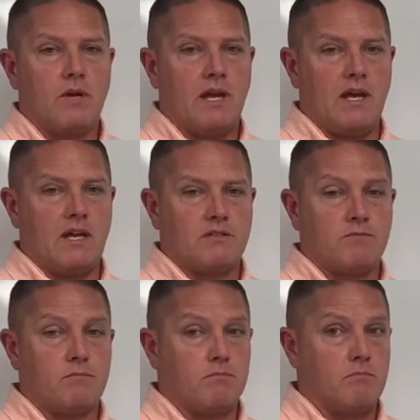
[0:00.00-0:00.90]
as
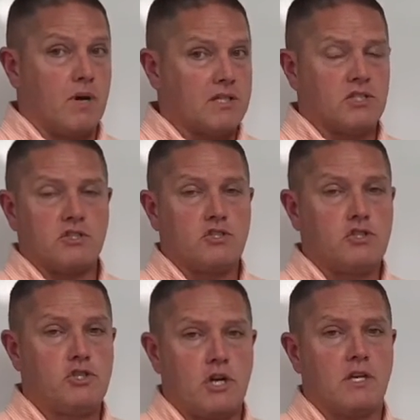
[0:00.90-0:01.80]
much as
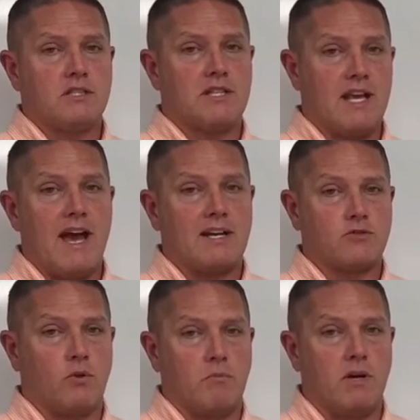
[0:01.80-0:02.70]
just the
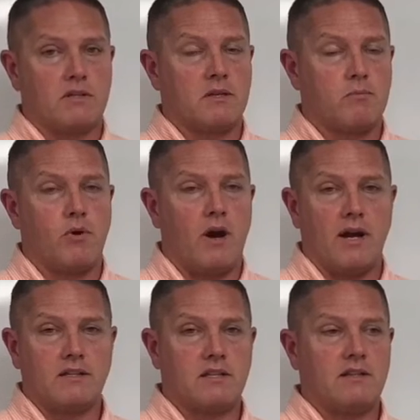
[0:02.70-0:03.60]
actual monthly price.